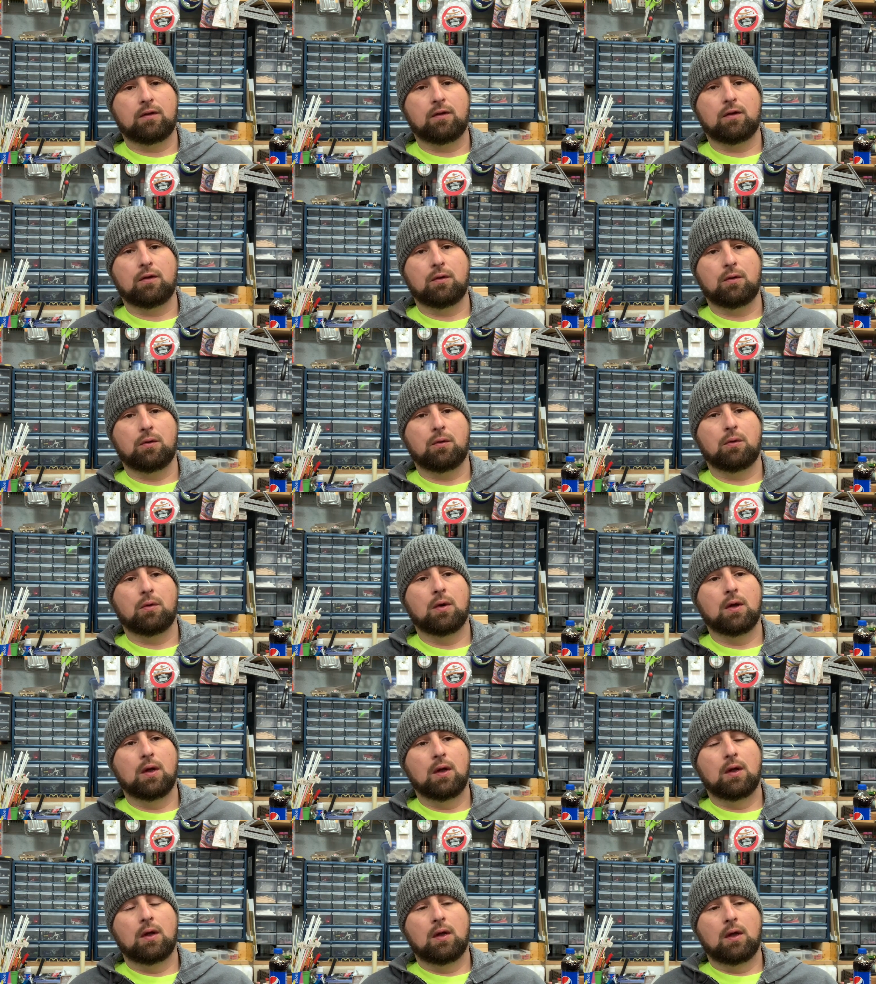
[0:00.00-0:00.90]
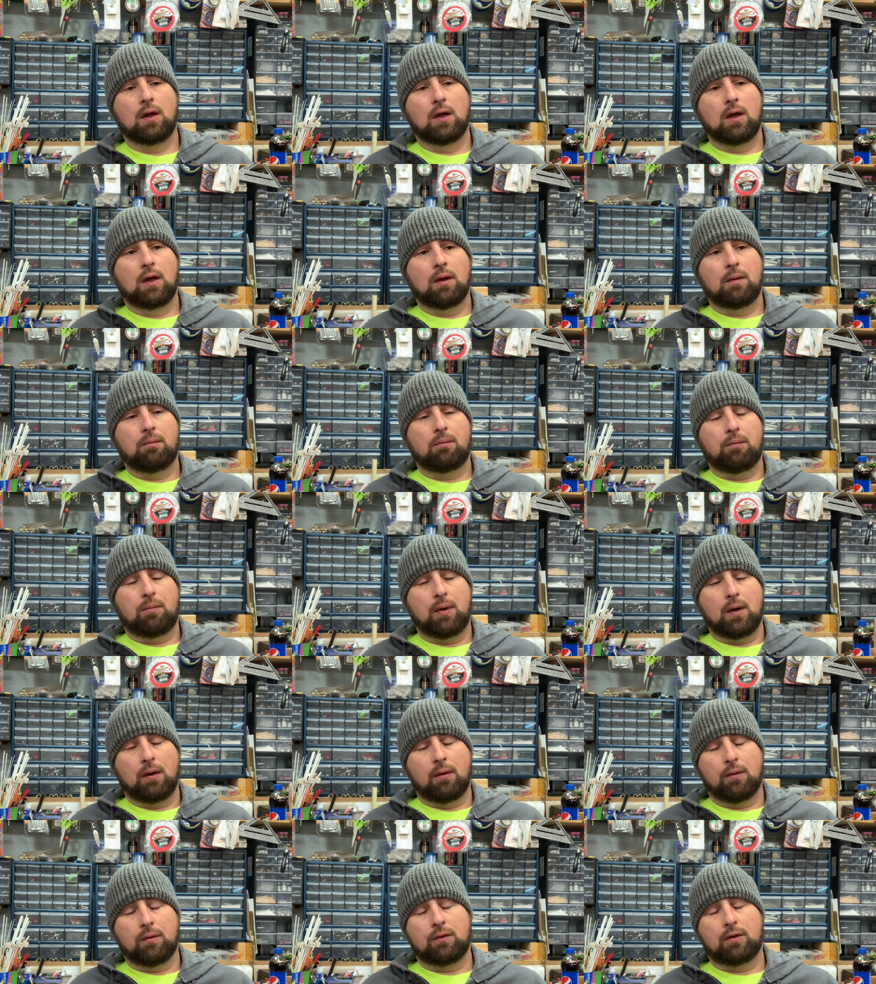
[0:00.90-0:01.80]
to be
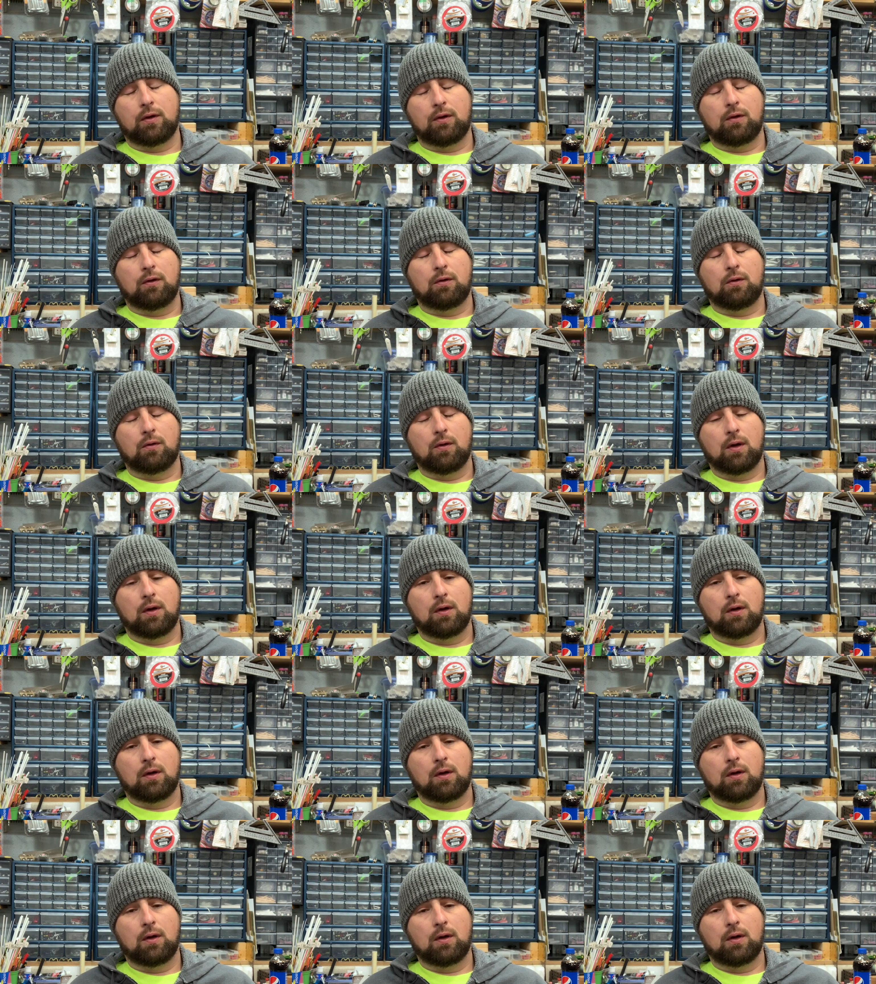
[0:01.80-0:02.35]
able to